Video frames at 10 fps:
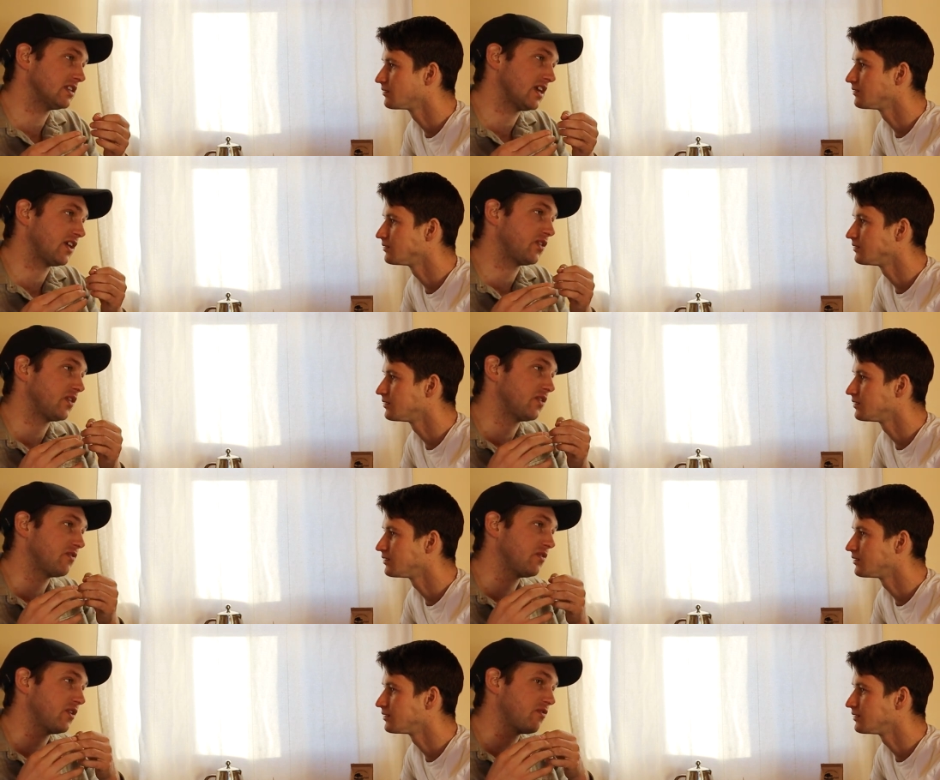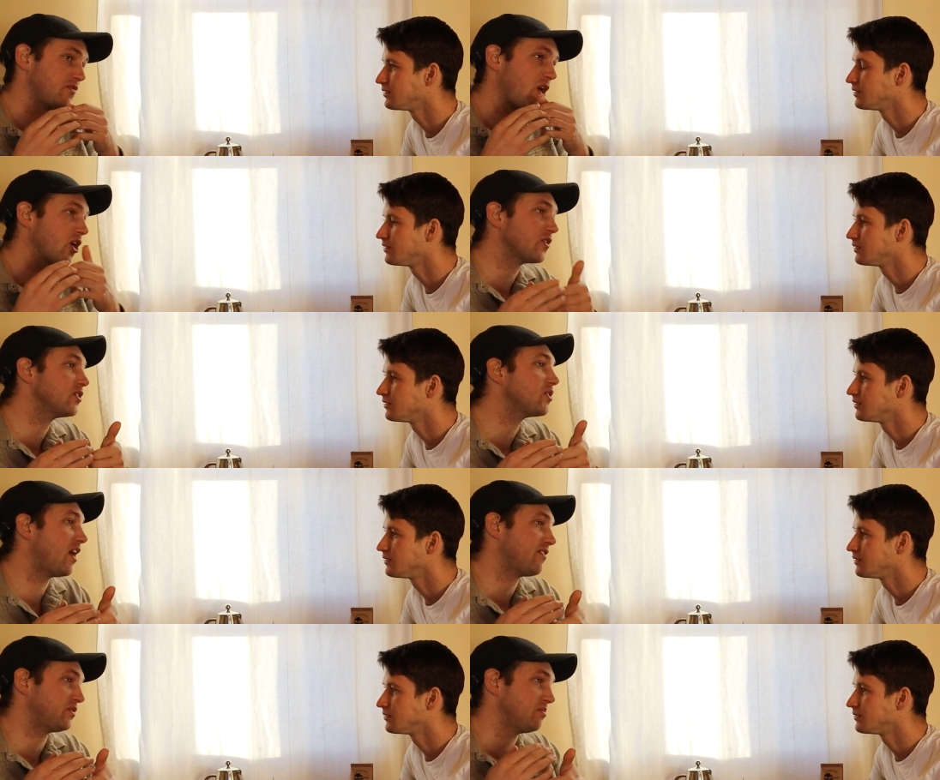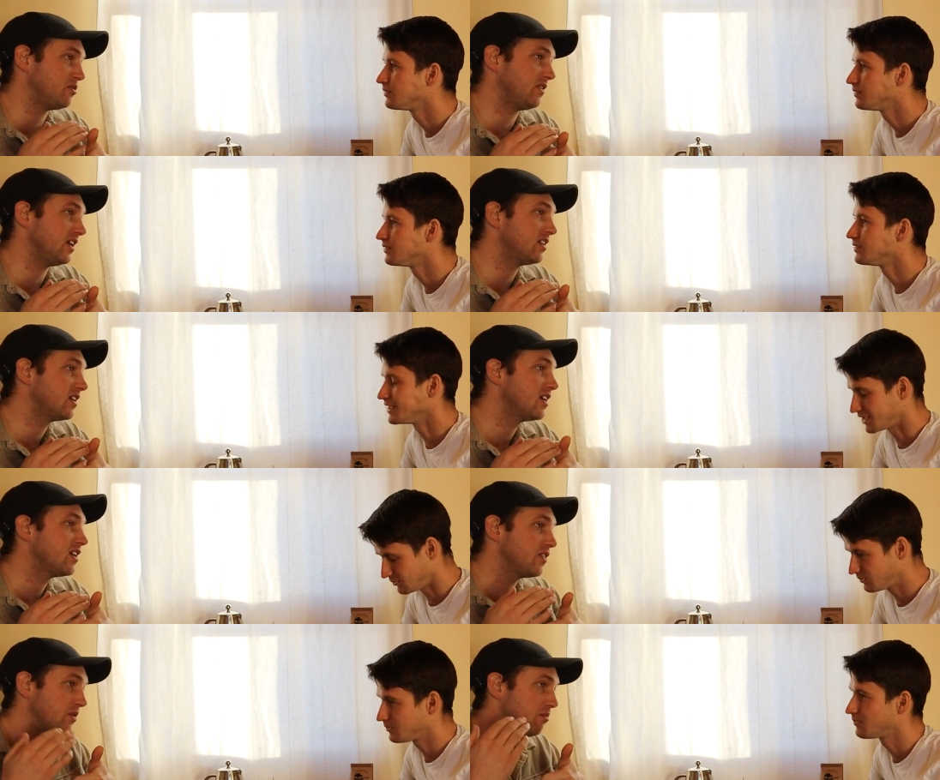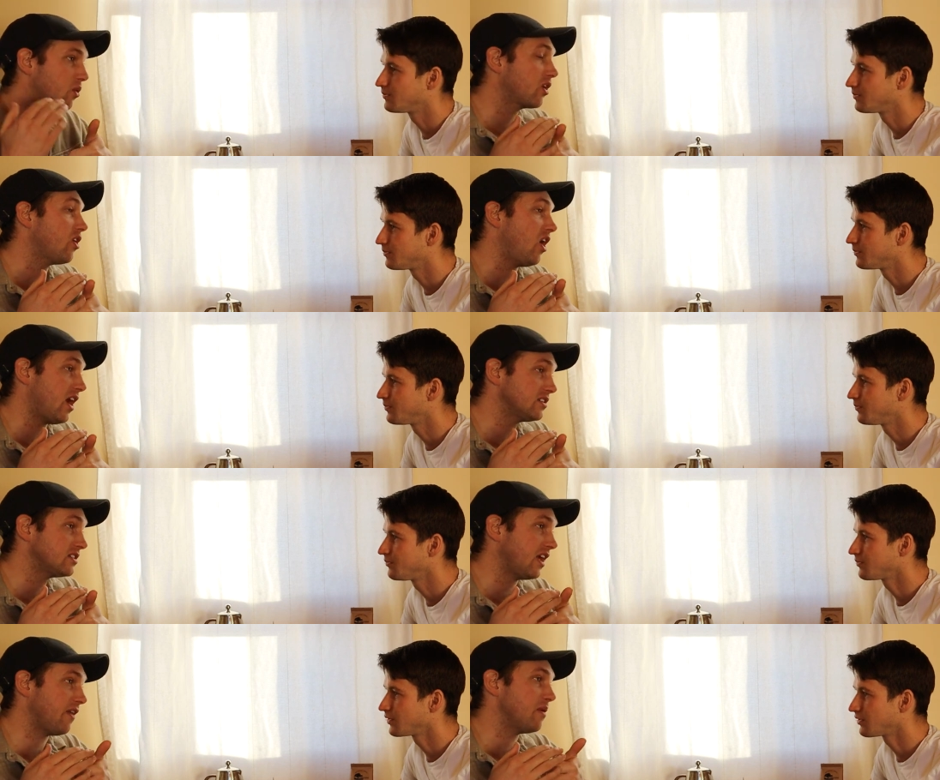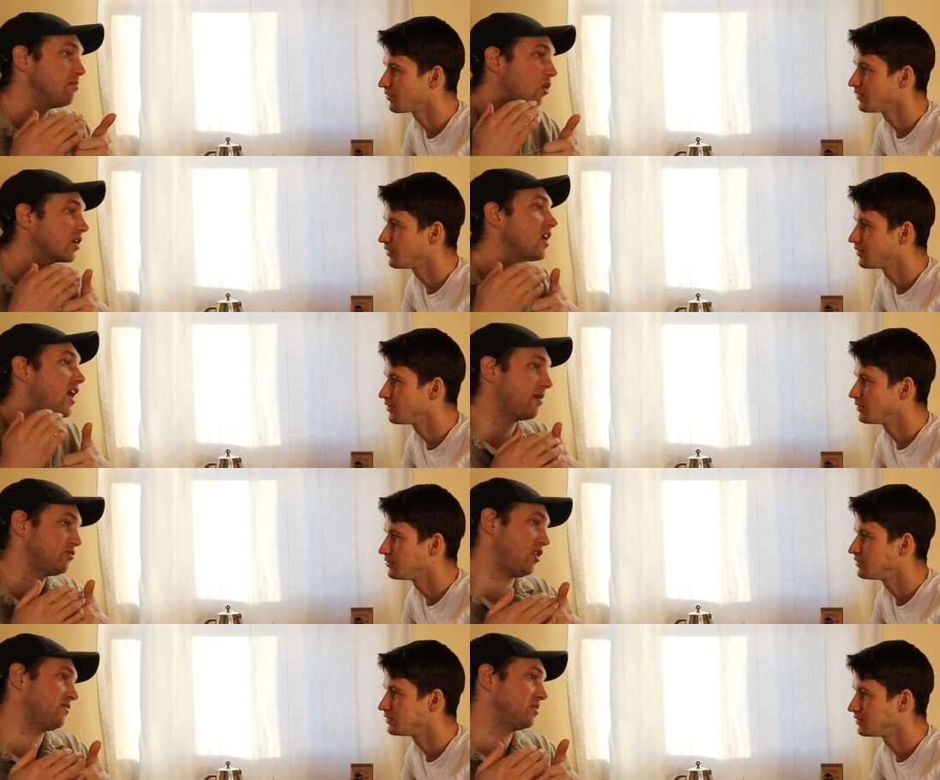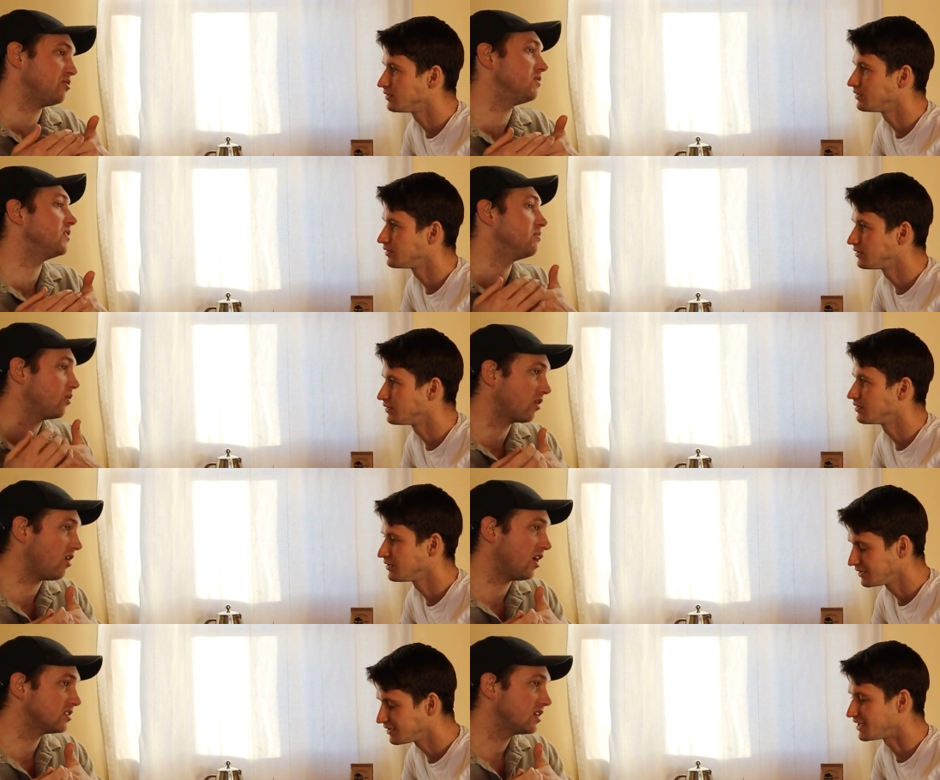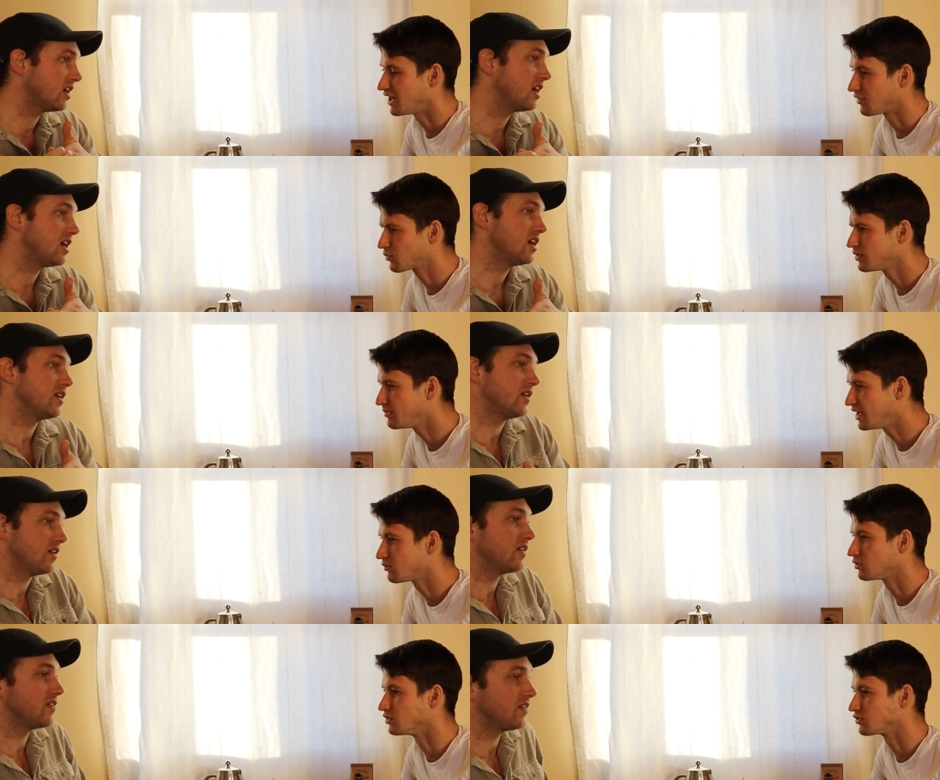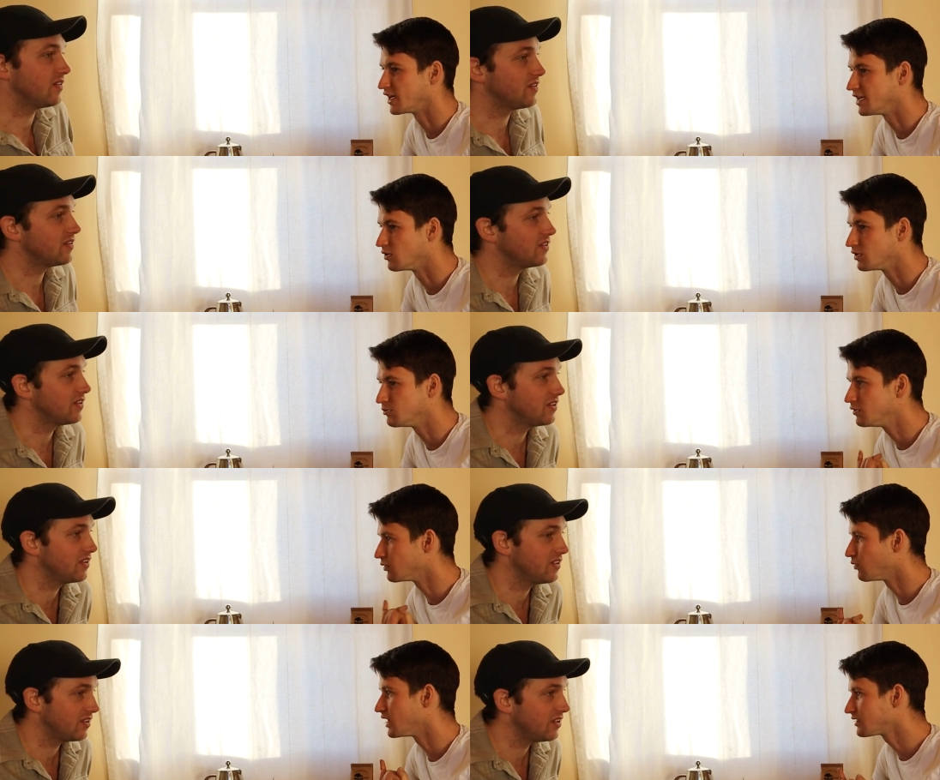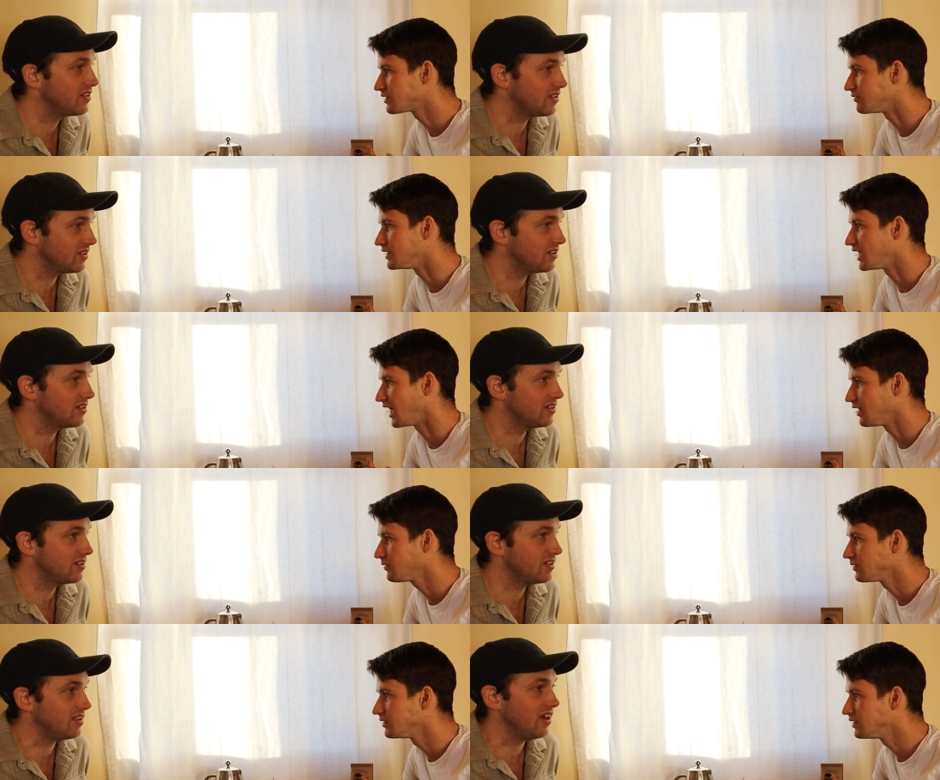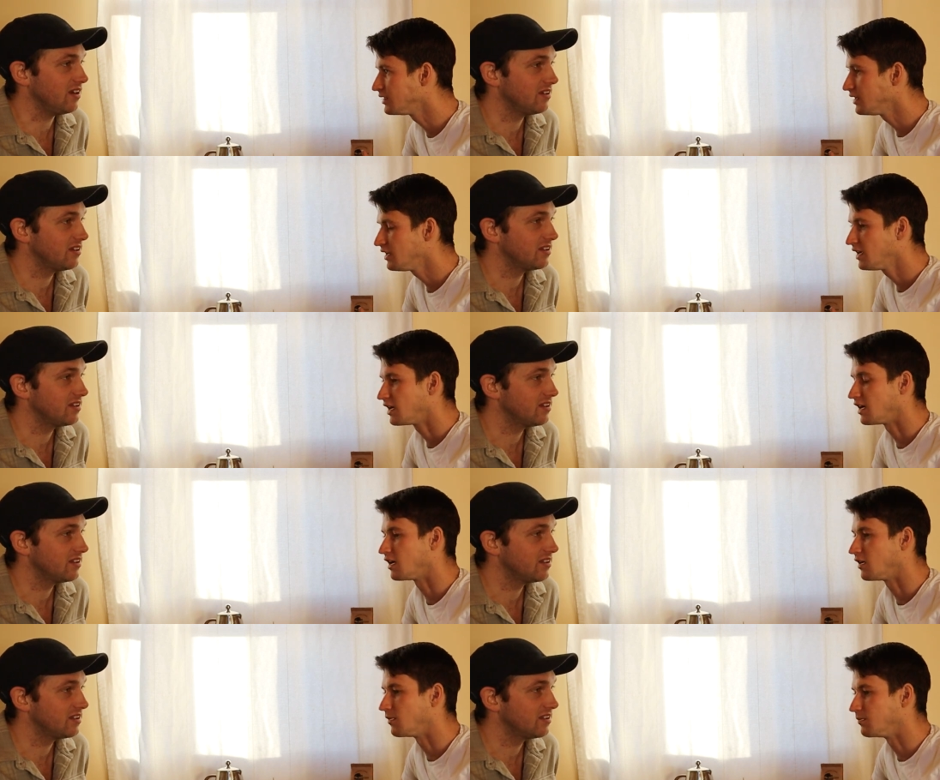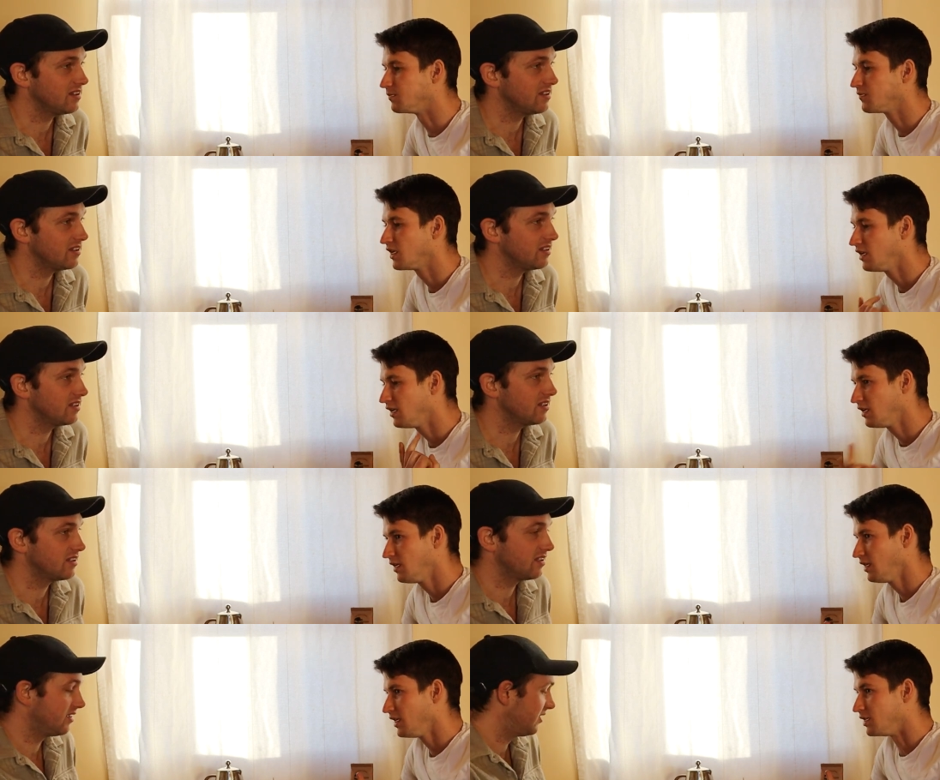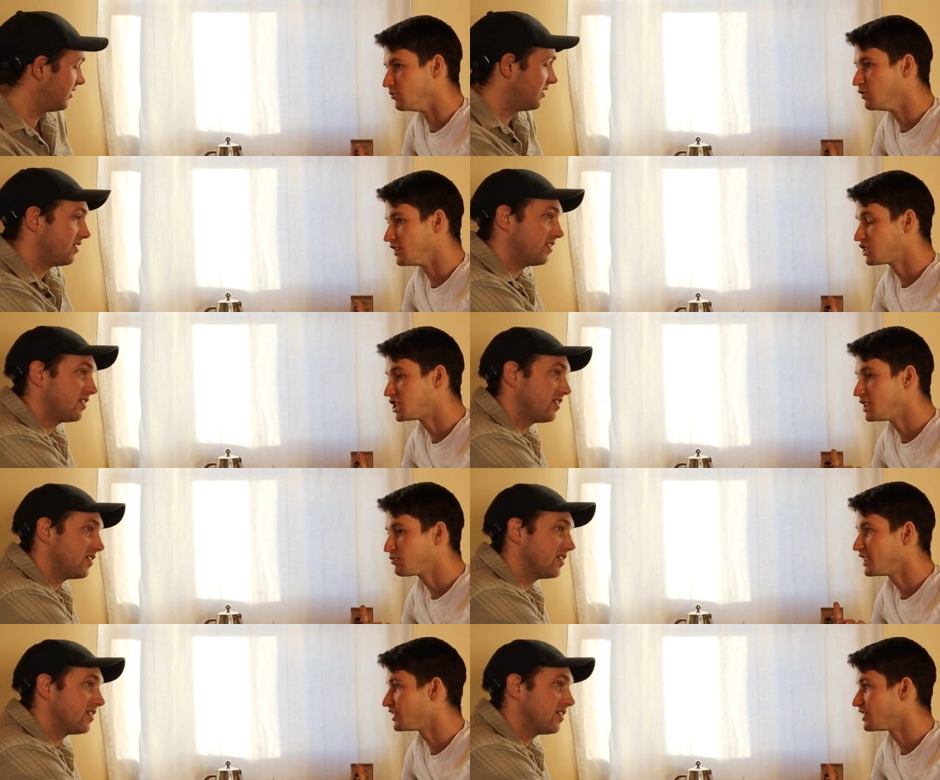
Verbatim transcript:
Speaker 1: is like the, the, the farther you have to move it, the more cost, and the more times you have to move it, the more cost.
Speaker 2: Yeah, three main rules, right? You only move it once if you can. Yeah. Um, you move it as cheaply